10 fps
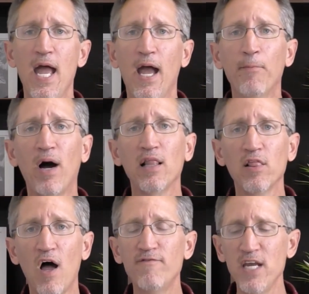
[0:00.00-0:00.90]
and by
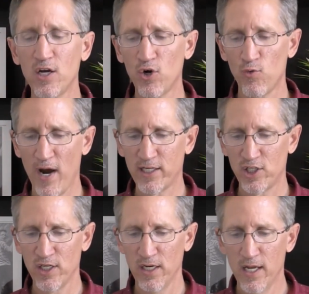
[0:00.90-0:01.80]
loving
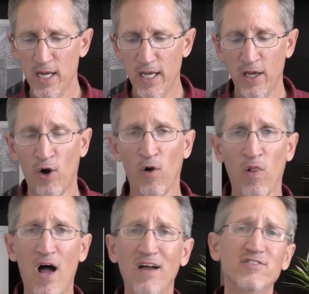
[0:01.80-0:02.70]
correction in our
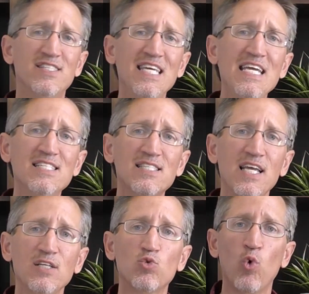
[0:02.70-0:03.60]
lives. These
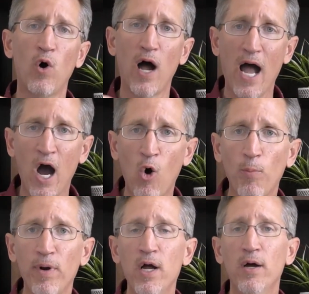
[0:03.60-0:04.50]
things will
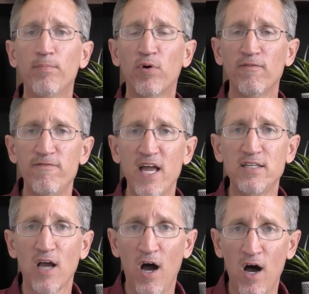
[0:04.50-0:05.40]
help
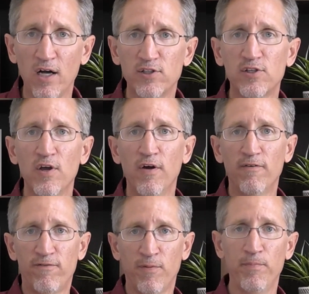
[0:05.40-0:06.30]
prevent us
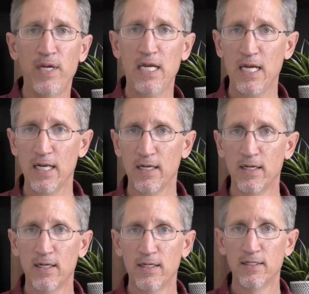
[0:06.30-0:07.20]
from being
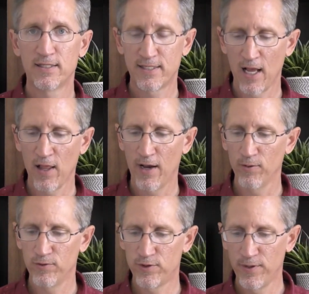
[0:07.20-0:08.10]

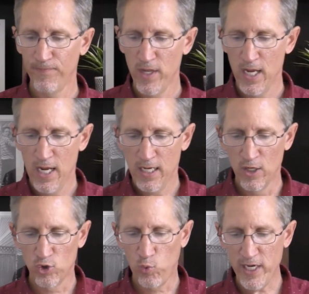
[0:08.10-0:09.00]
sellouts.
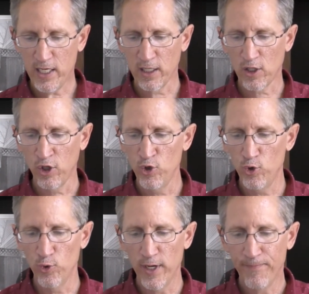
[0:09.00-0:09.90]
As we
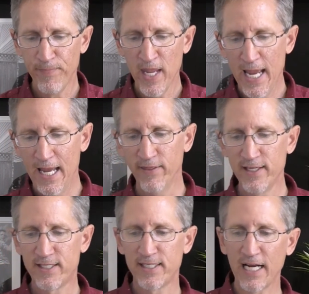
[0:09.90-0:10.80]
conclude, in
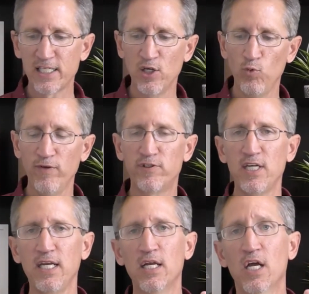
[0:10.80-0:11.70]
this section we've
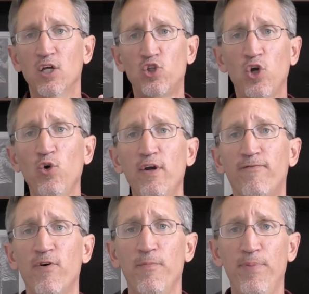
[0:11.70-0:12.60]
seen two
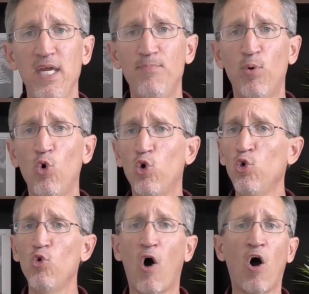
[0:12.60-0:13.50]
different people
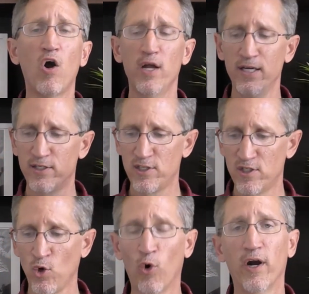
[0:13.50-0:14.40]
who are
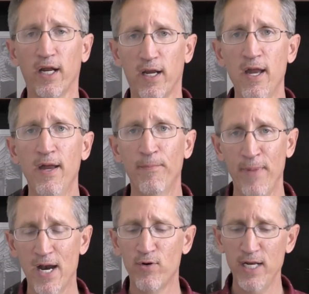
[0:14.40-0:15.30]
historic.
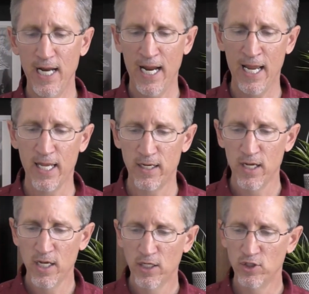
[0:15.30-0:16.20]
Mary and
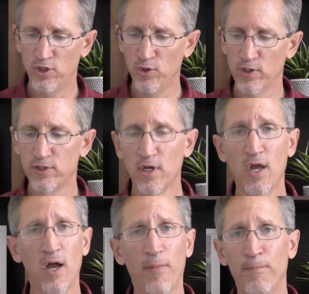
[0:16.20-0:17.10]

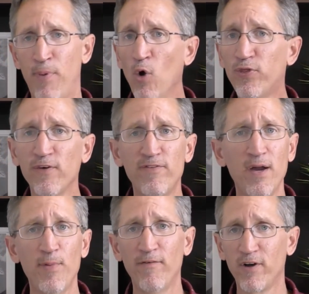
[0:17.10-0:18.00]
Judas. Both of
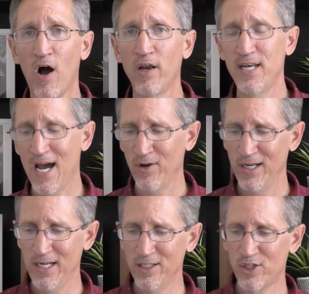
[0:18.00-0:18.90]
them have gone down
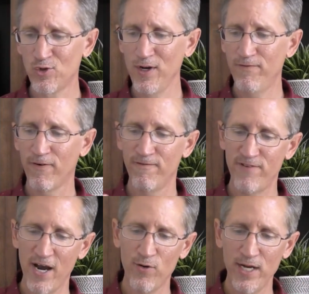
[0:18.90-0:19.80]
in history for
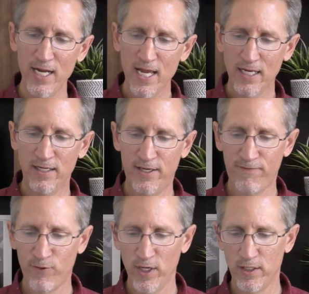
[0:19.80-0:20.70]
very
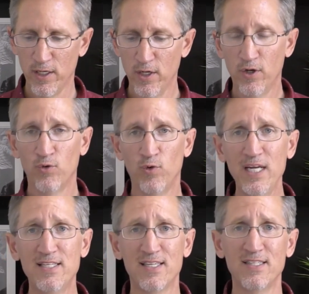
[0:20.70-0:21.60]
different
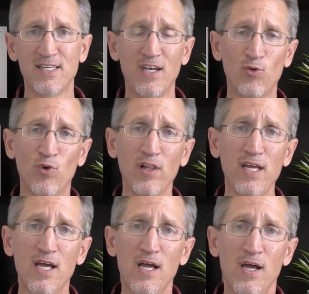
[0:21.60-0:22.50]
reasons, and it
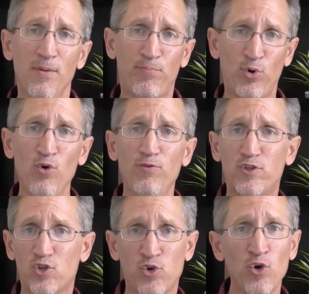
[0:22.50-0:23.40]
really
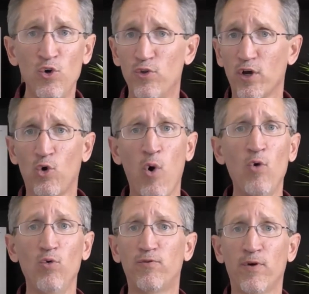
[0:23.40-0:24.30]
proves true the
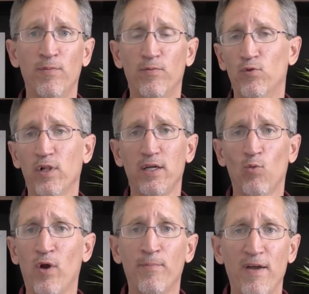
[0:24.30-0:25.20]
quote from really
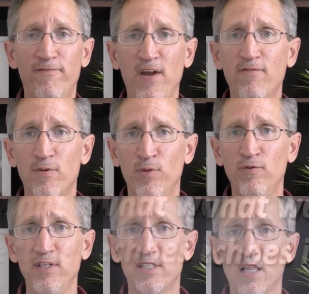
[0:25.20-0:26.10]
one of my favorite movies,